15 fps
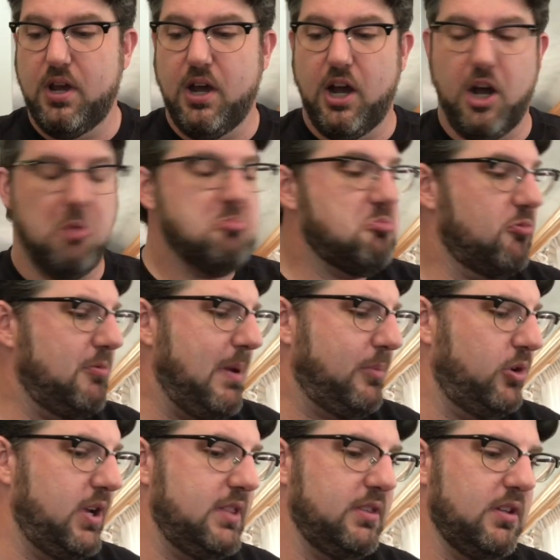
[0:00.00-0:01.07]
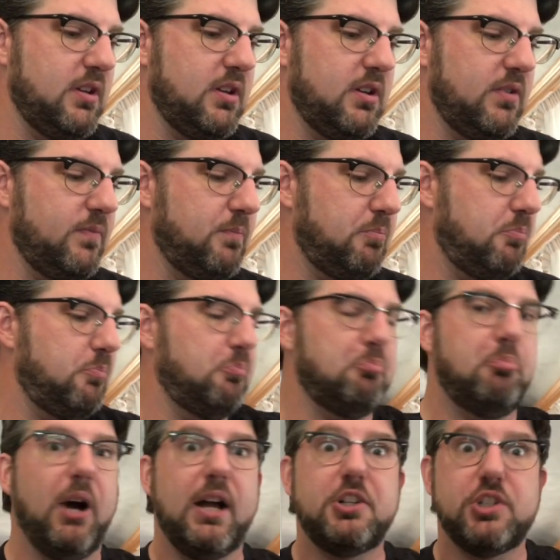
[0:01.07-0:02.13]
Remember in the
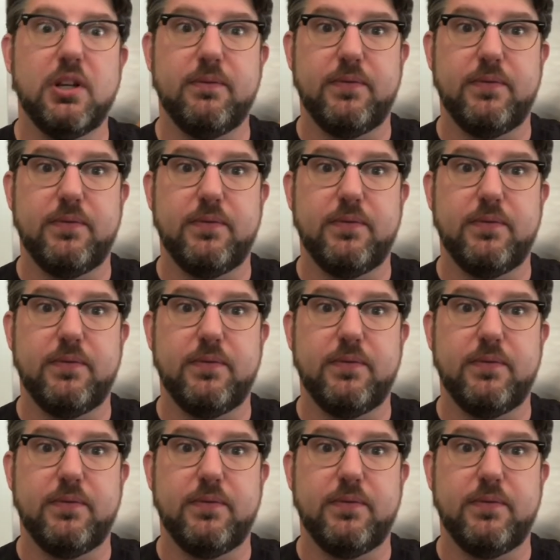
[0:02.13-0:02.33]
budget